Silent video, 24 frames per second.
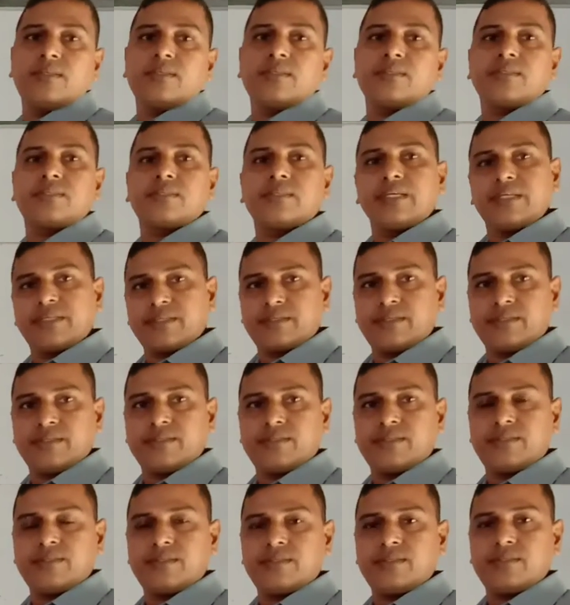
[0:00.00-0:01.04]

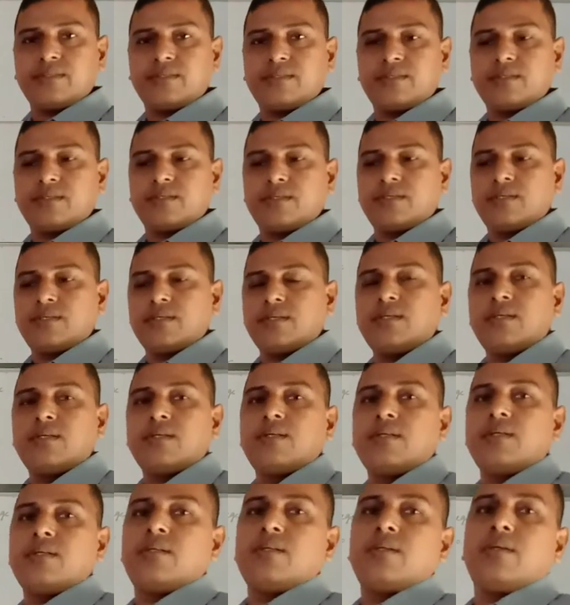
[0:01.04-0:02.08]
sentence.
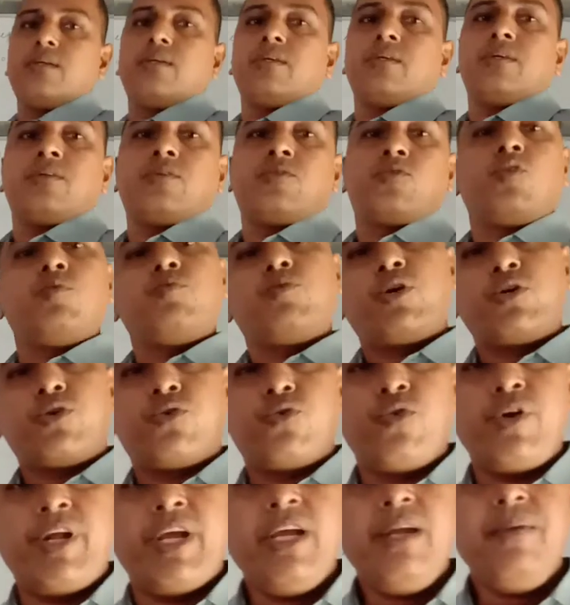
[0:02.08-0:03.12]
No more
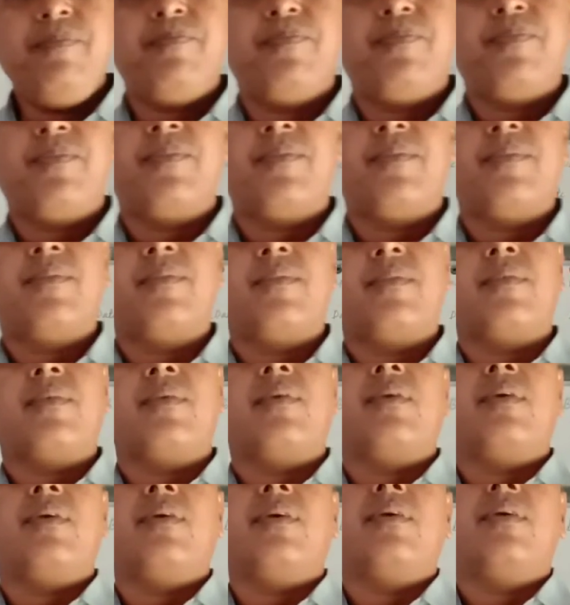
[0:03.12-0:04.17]
today.
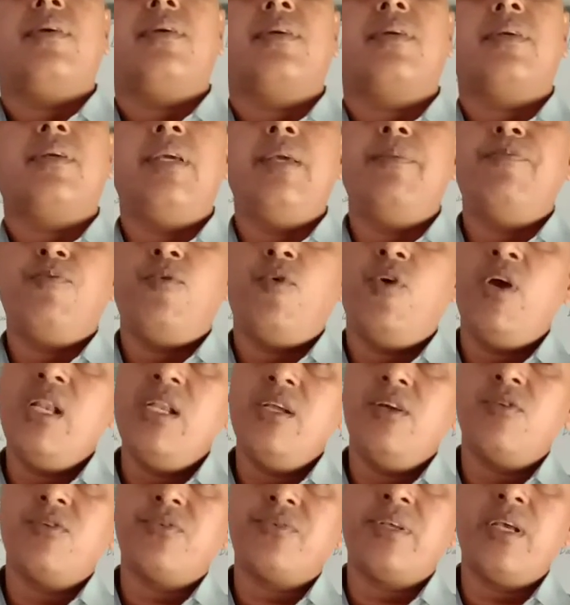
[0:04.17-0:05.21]
Keep well
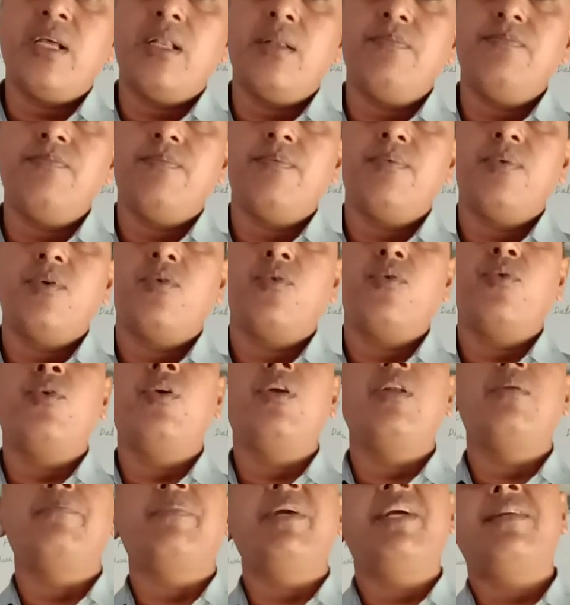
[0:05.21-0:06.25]
yourself. We
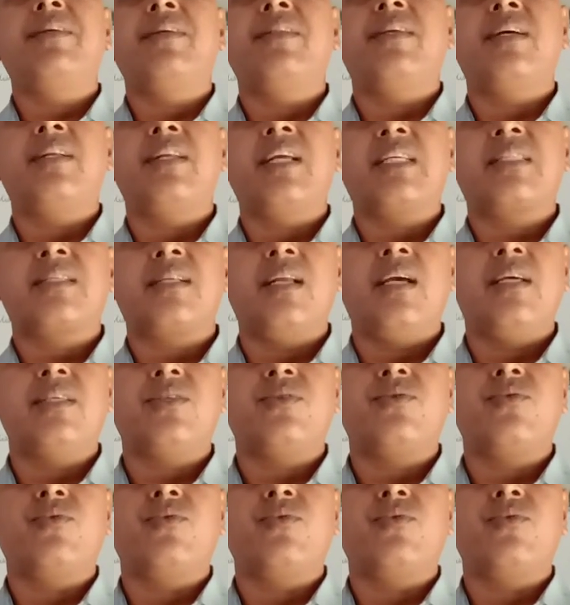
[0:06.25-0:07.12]
will meet in the next class